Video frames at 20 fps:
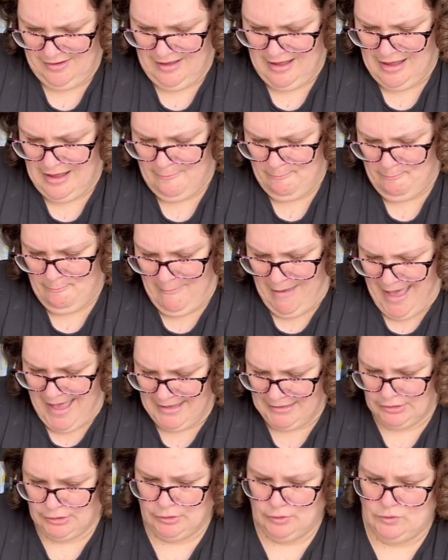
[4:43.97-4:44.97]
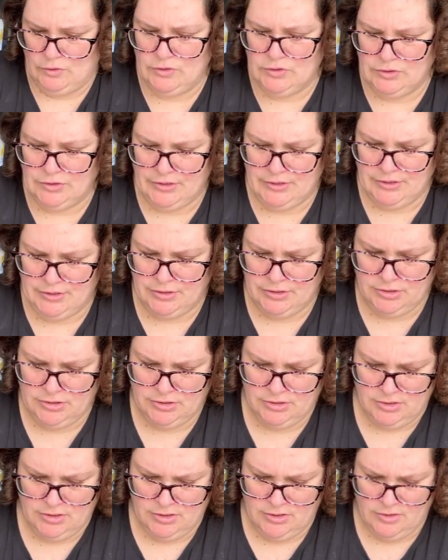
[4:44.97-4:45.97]
a matte look,
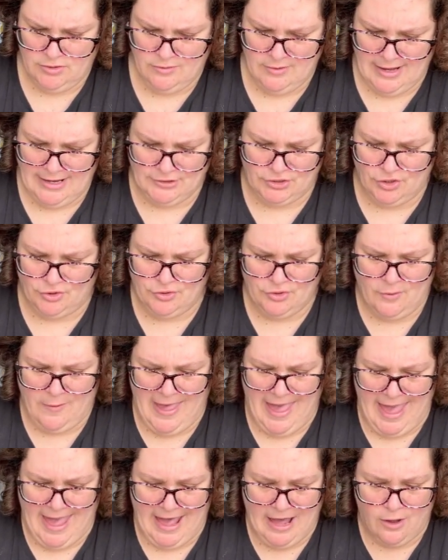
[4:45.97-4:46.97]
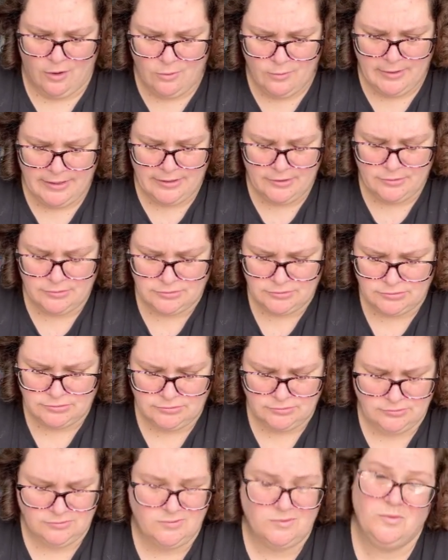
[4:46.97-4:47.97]
I don't know how it'll
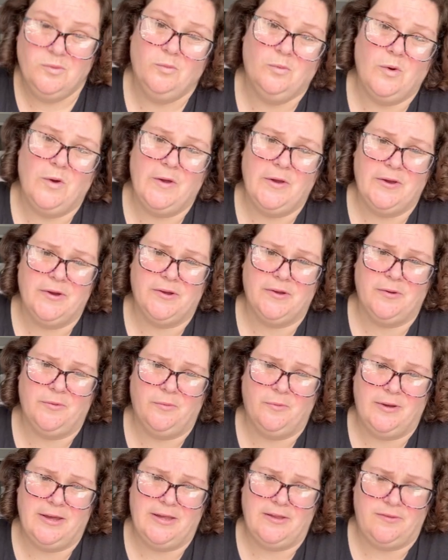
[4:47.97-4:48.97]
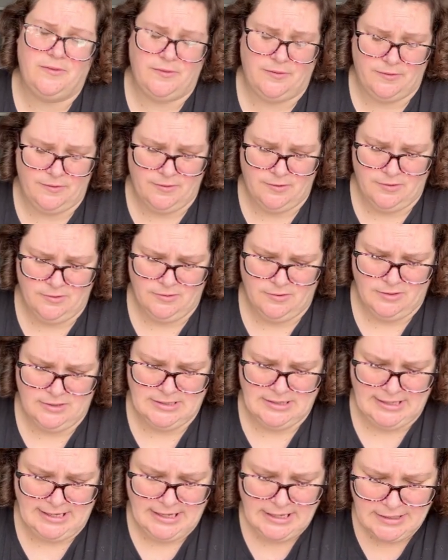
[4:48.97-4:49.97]
work with
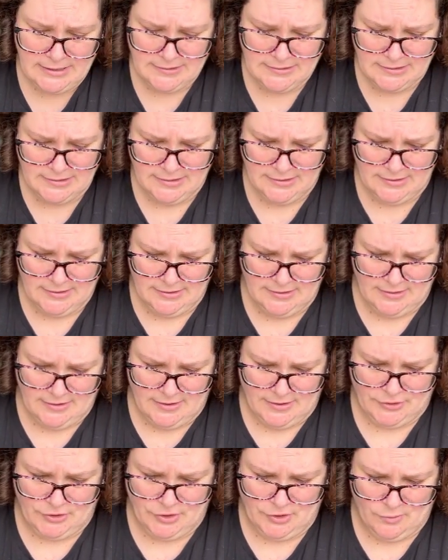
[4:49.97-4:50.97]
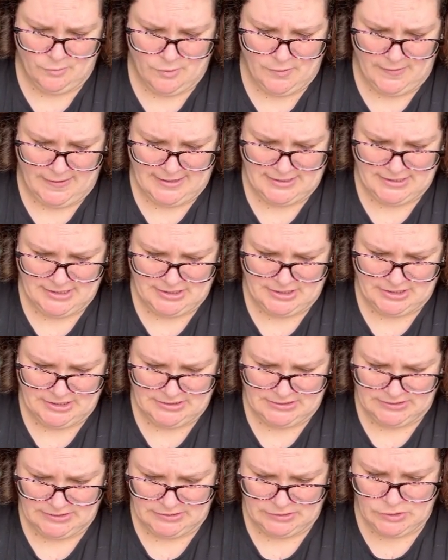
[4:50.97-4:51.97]
clear. I don't know what that's gonna
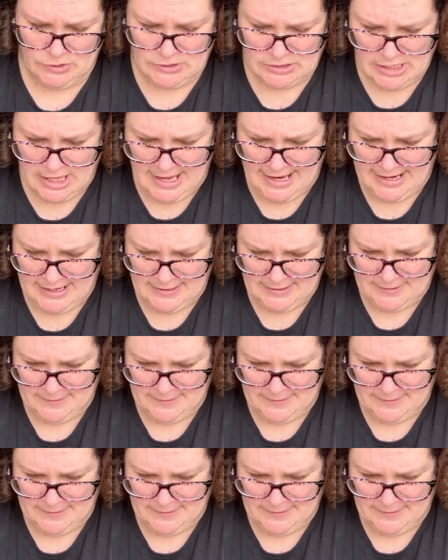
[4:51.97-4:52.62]
look like,